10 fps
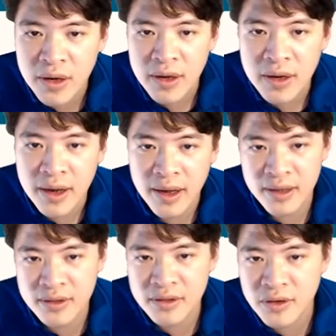
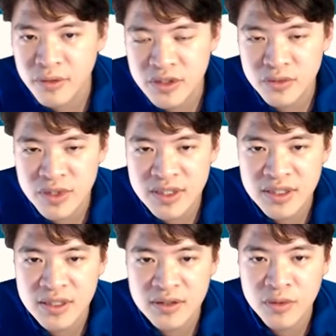And there was a
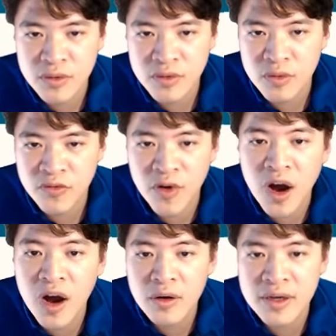recent
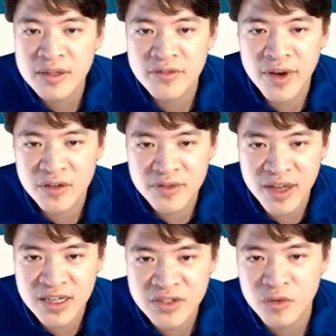fall in the value of
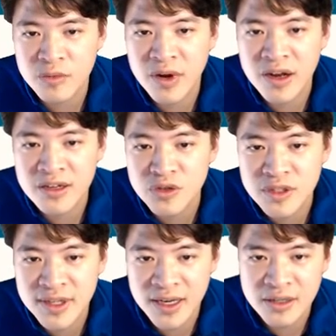Dash from 100
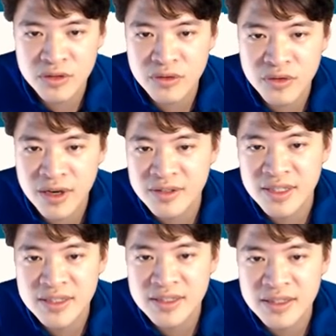down to around
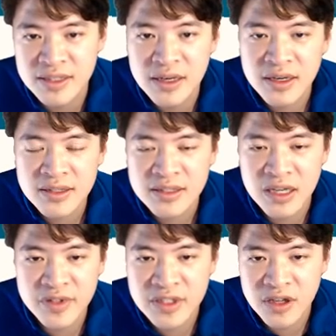$60,
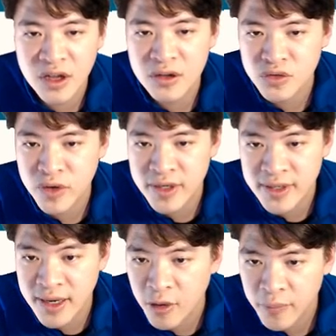$70 right
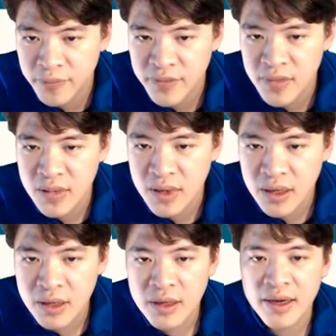now.
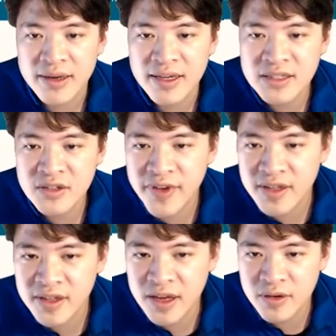And
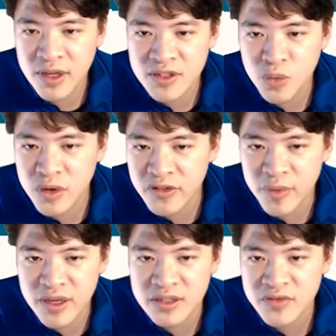that's one of the
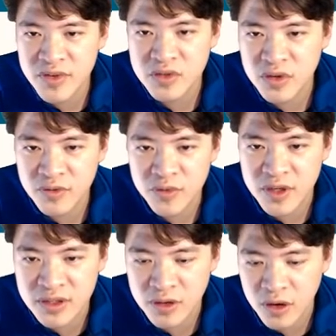biggest things you're
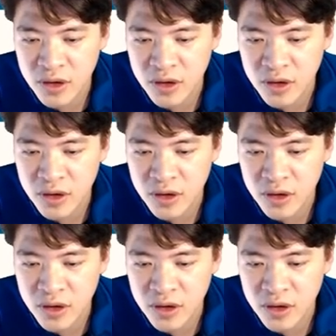upfronting.